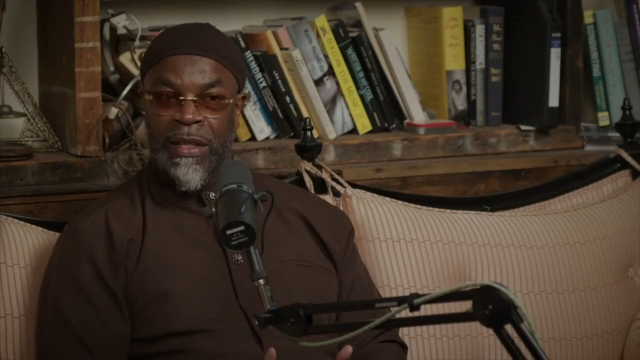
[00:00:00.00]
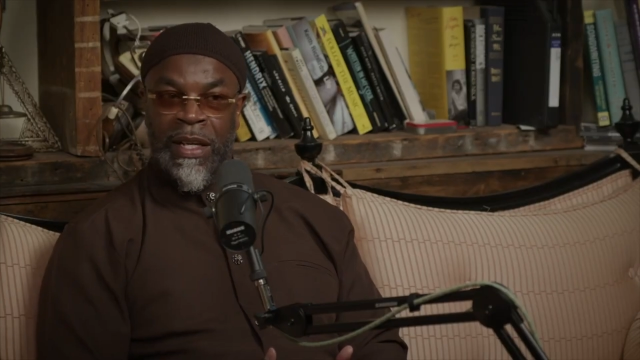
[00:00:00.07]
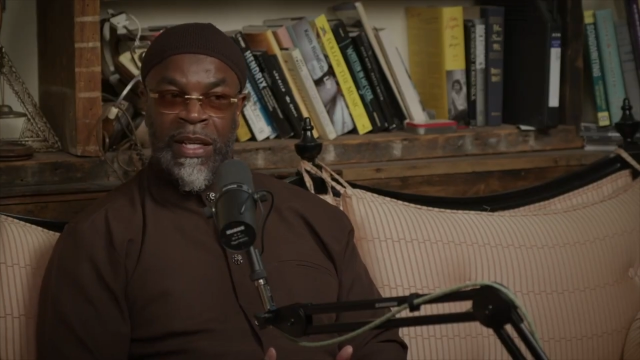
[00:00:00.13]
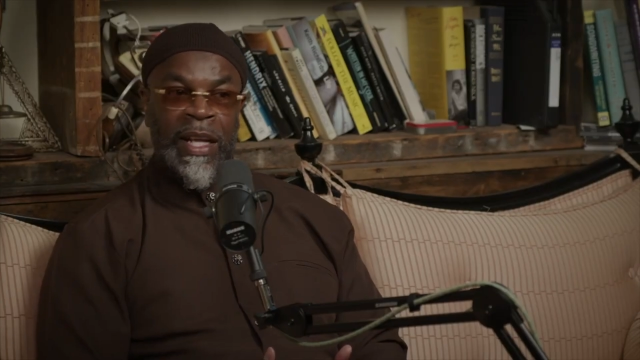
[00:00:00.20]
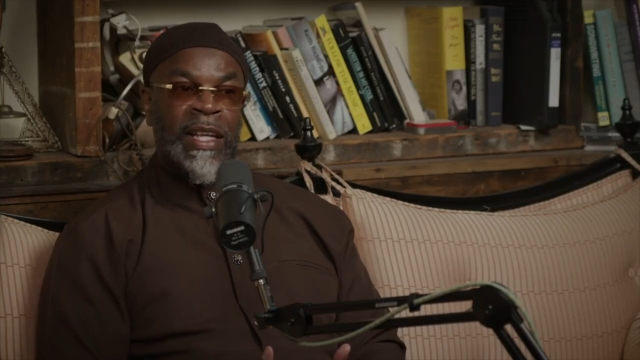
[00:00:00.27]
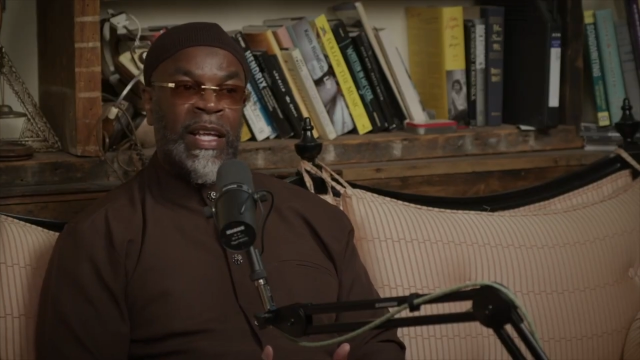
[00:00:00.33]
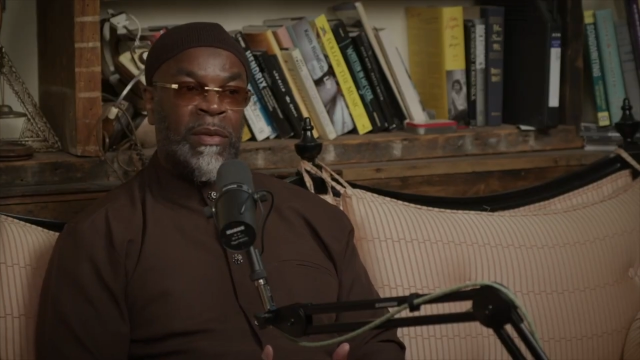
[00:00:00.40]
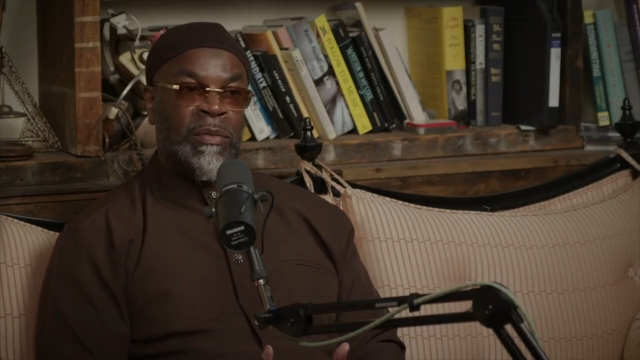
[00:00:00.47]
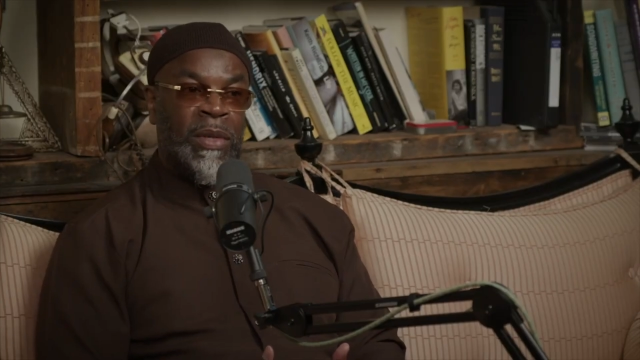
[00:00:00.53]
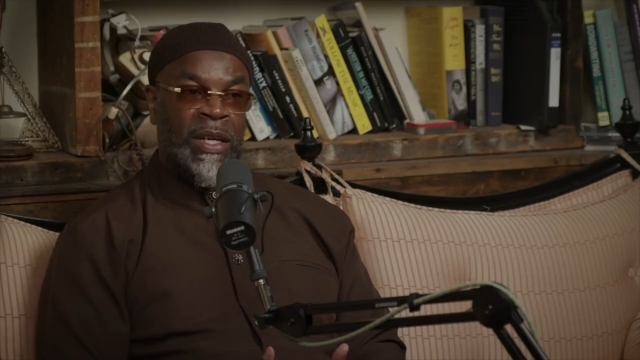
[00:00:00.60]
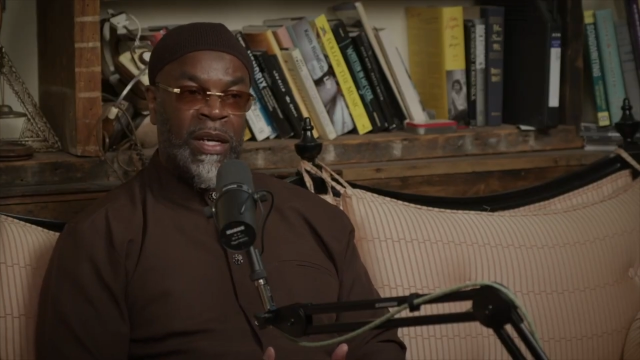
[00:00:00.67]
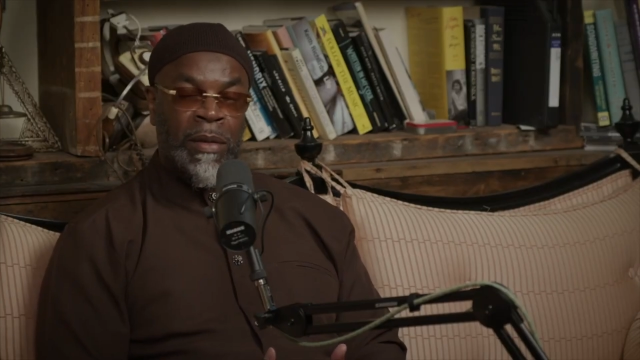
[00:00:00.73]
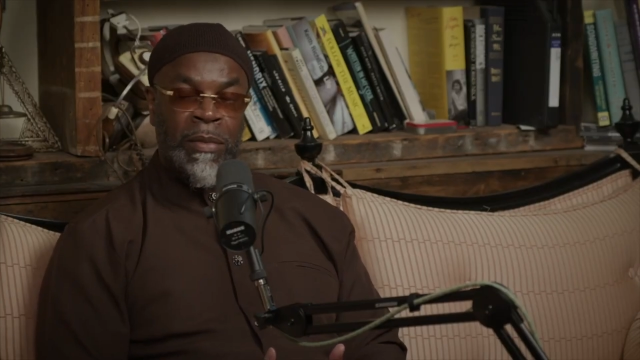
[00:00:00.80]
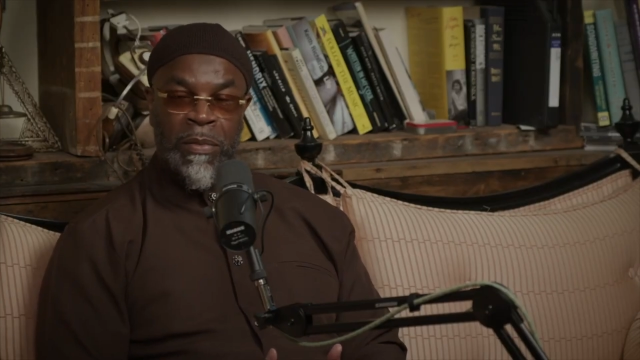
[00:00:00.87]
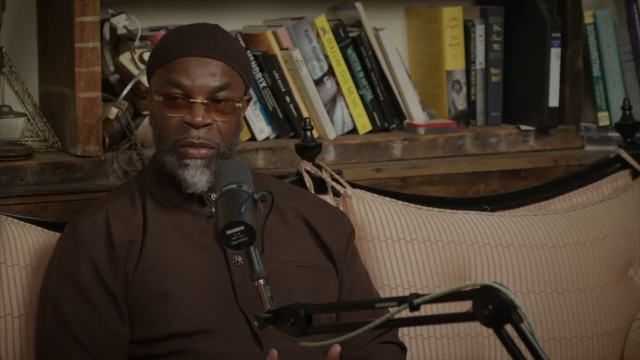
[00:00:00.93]
then I
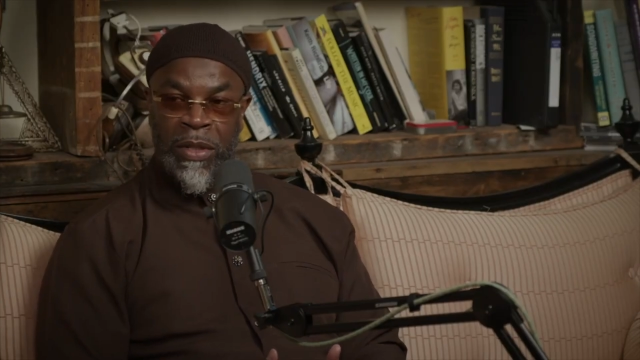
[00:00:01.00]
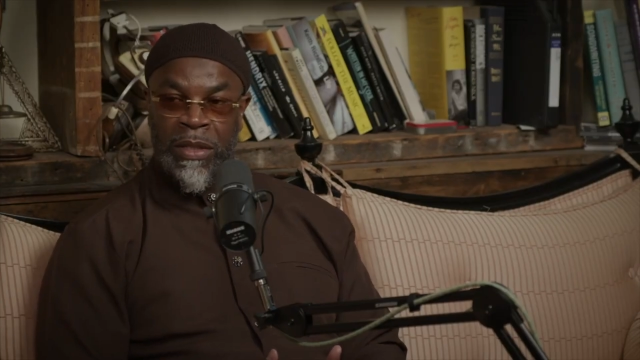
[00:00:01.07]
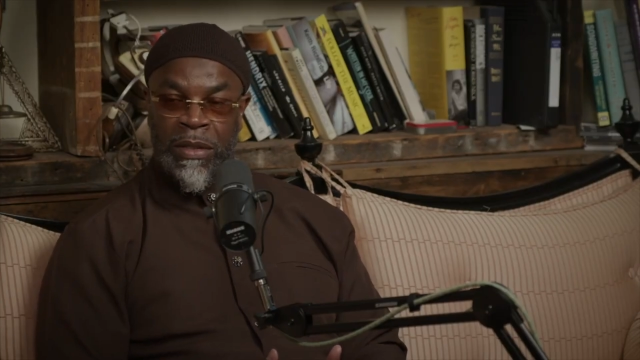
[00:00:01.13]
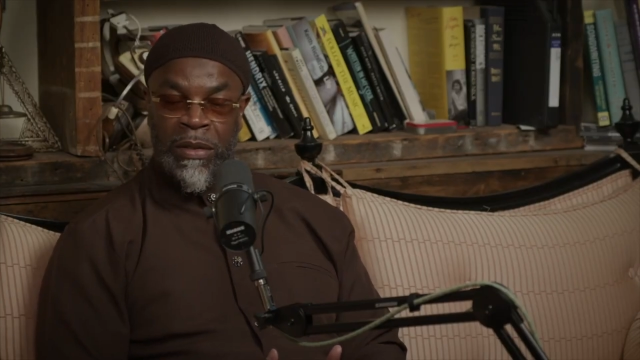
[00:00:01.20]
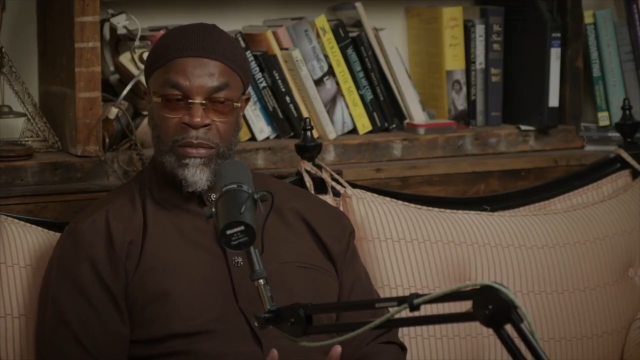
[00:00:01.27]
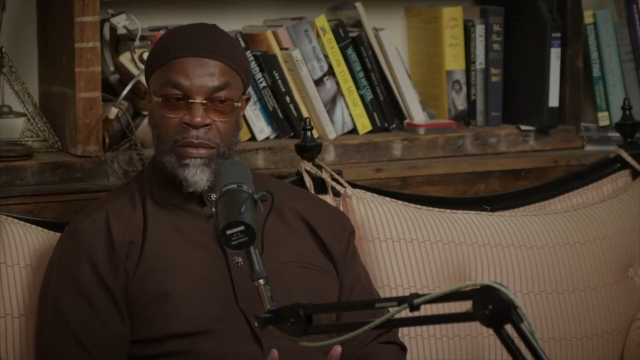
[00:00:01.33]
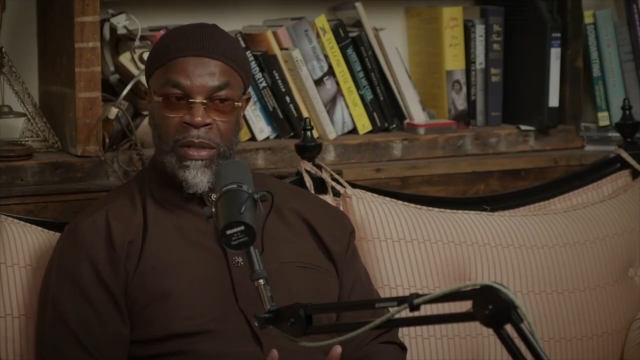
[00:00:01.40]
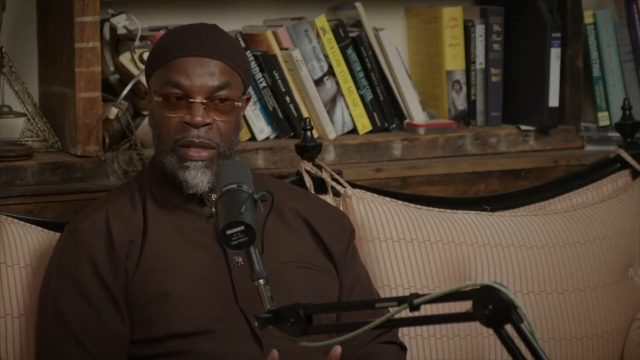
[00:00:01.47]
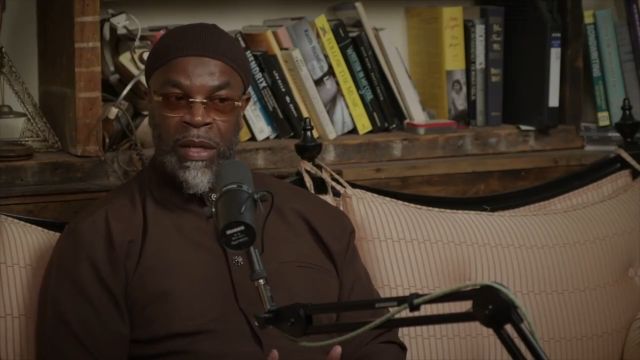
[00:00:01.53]
become a Muslim.